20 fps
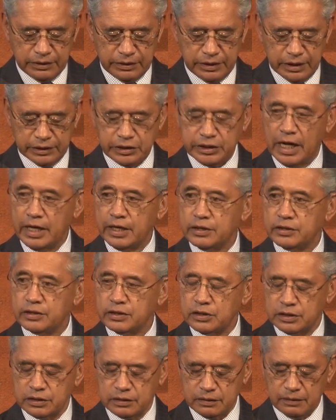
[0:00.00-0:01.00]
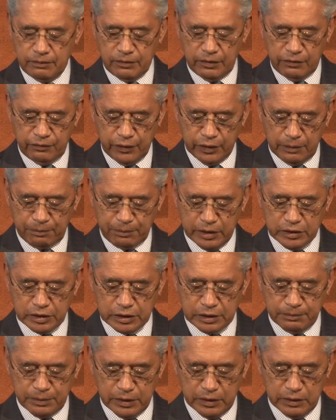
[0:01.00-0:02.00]
The challenge for the
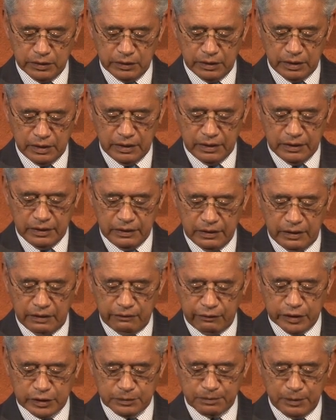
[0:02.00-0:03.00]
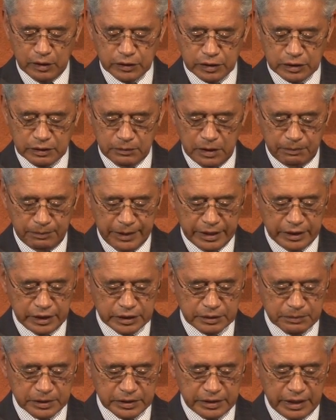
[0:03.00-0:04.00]
principle of responsible
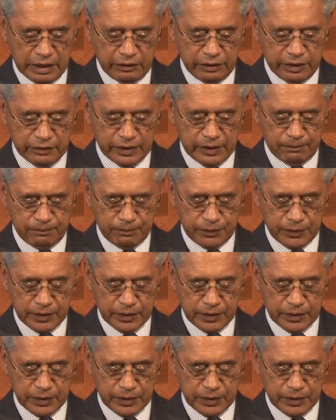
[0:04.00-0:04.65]
management, however,